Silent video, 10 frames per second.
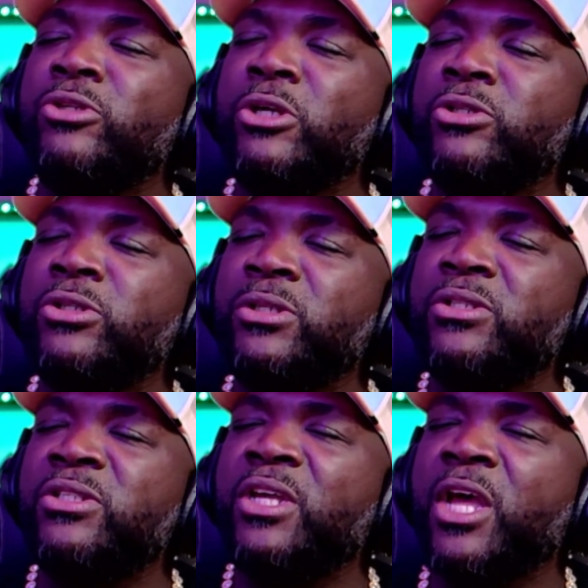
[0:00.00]
she said
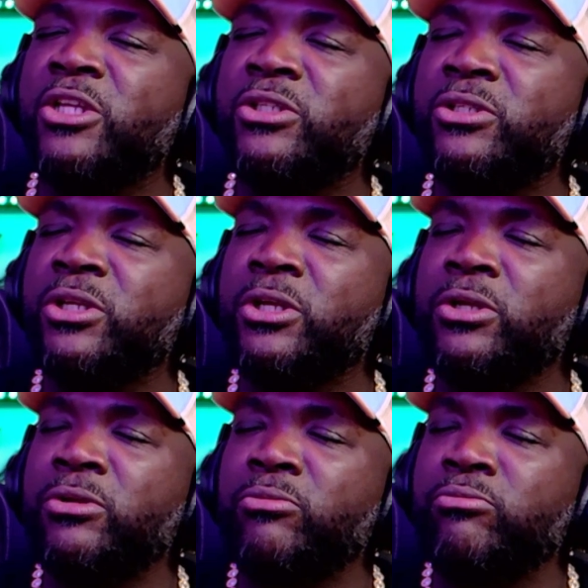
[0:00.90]
she gotta
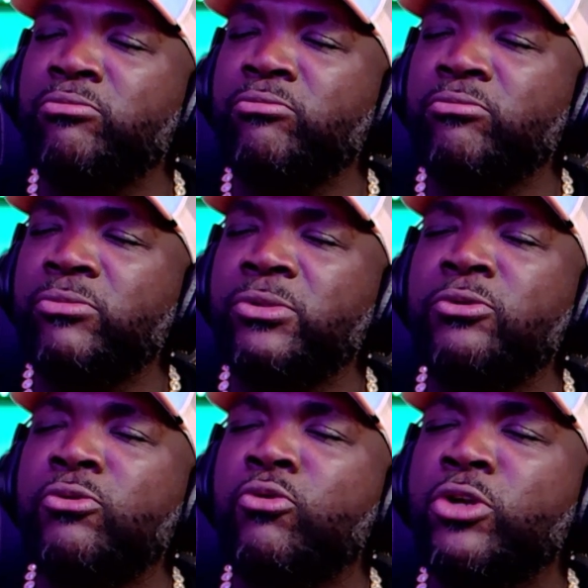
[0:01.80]
see.
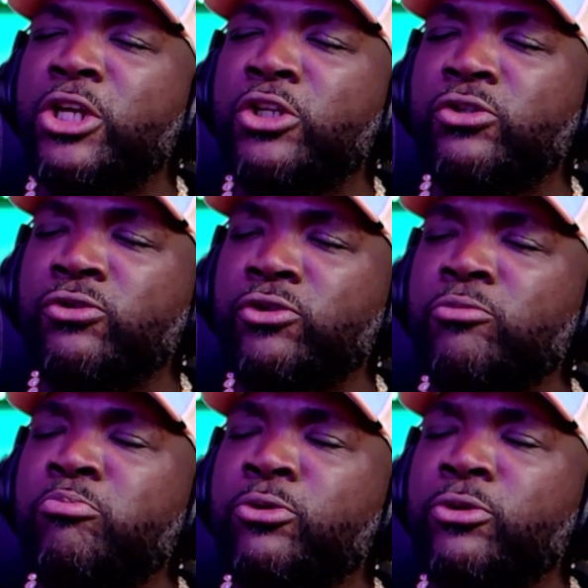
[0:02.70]
We'll get a sneak
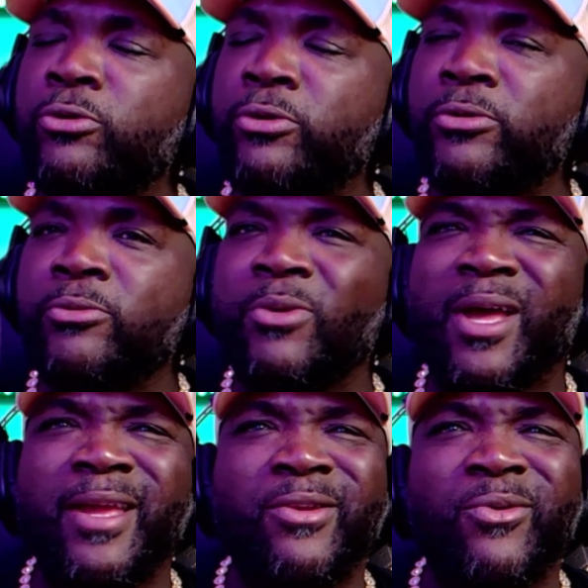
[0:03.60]
peek. Why are
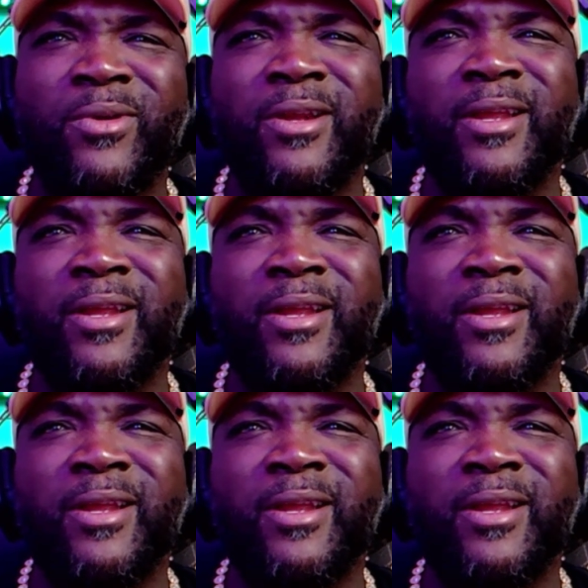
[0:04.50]
you doing